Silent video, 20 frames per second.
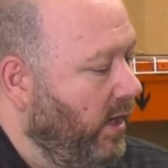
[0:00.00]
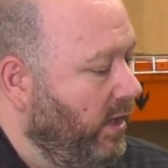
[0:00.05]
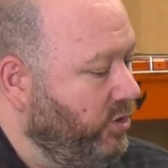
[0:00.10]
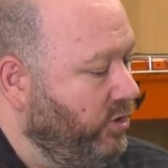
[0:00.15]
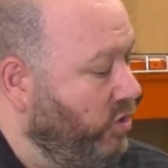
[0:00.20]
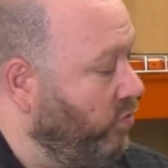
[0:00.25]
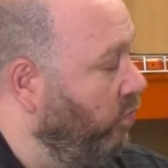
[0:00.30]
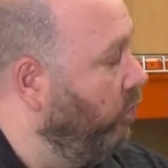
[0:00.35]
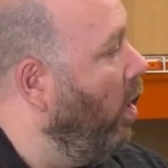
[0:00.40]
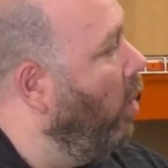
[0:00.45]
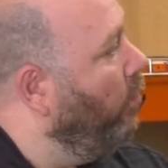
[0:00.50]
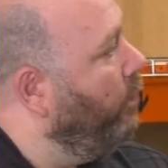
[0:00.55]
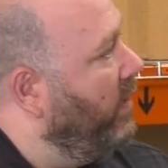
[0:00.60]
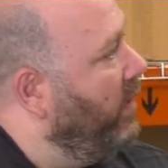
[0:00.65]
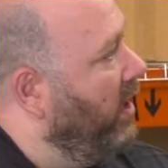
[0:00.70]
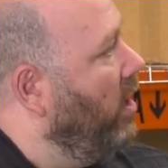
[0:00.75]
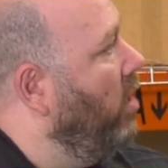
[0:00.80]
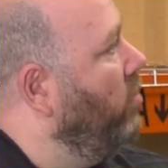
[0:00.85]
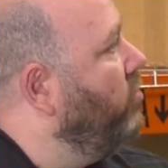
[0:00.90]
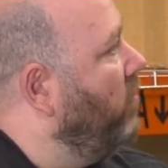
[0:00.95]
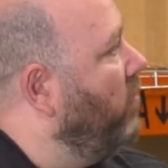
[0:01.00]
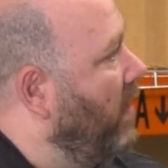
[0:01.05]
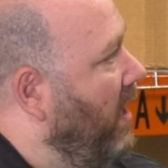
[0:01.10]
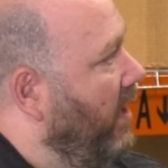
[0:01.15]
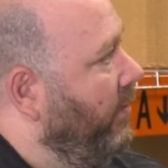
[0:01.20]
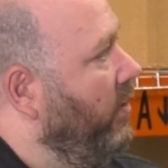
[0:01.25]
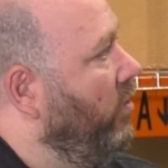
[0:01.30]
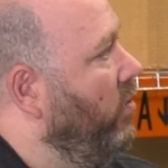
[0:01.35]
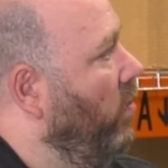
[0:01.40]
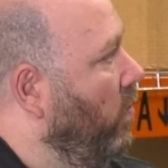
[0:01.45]
just rope that goes
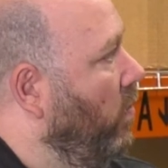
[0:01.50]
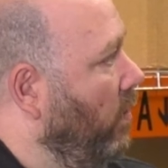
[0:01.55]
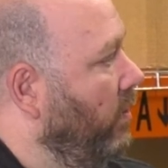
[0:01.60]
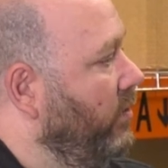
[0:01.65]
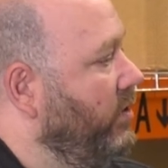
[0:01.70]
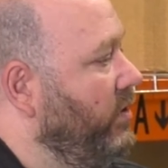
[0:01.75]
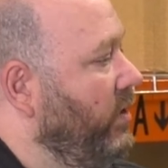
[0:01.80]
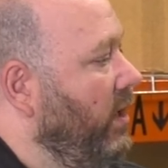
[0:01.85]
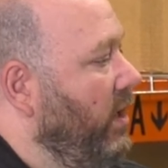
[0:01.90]
around the doors.